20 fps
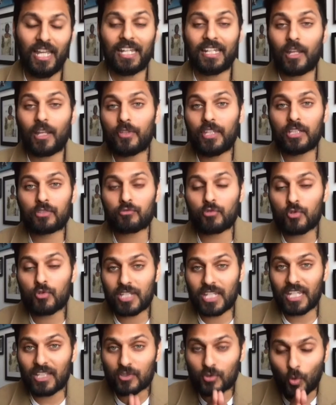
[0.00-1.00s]
Now, these
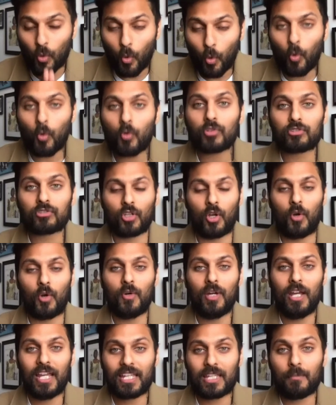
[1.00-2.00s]
routines also
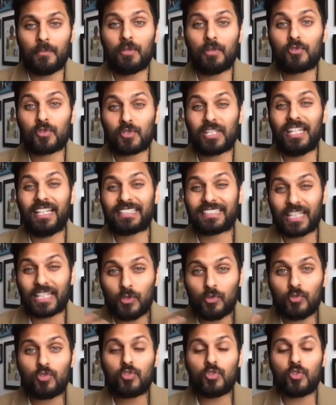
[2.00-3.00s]
can be routines that
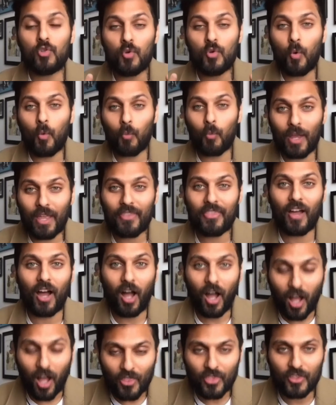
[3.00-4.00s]
you do with
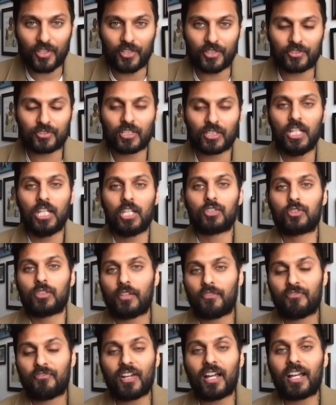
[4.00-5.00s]
others. So
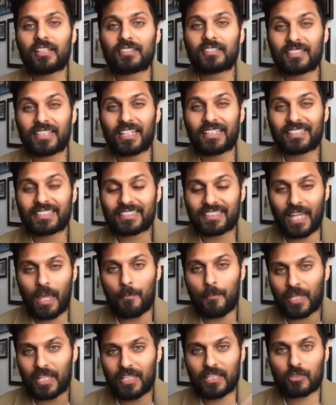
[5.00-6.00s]
the first
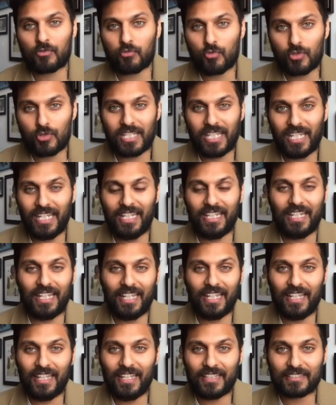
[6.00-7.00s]
step in this routine
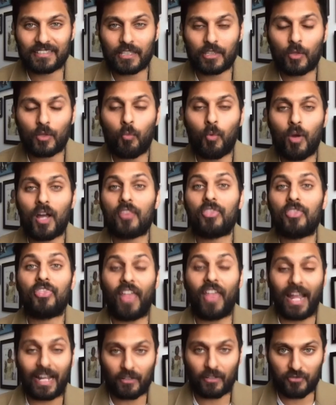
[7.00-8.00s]
is the word
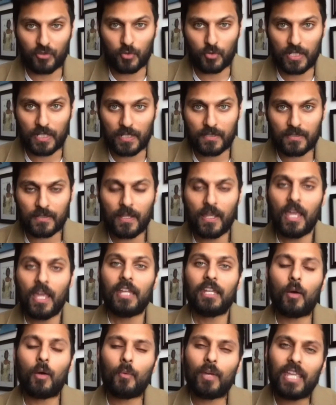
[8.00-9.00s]
thankfulness.
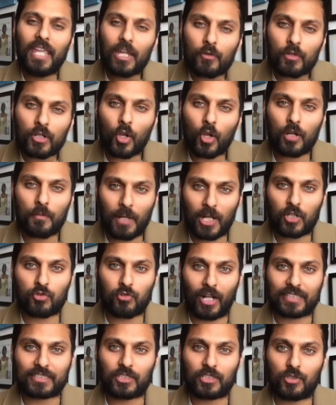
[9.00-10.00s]
Now, we hear a lot about
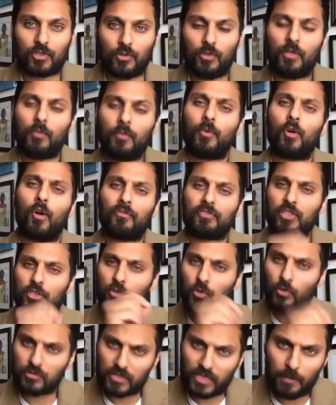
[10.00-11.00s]
gratitude, and we're often
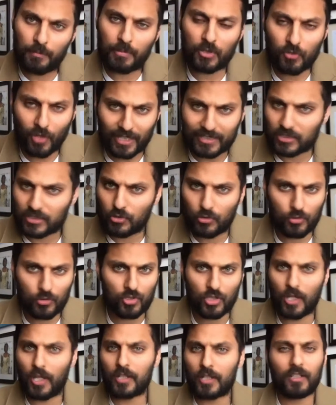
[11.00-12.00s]
told to keep a gratitude
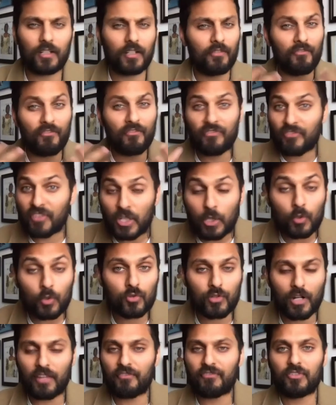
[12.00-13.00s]
journal and feel
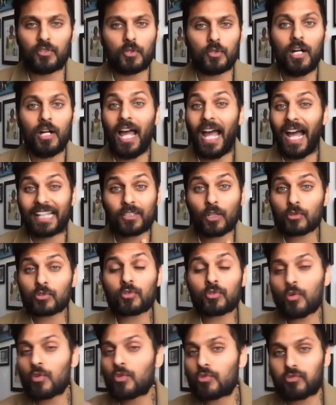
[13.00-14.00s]
grateful. And those are
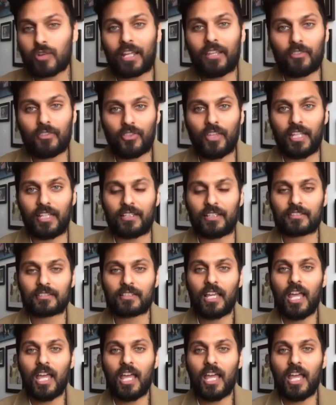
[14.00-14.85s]
all great things.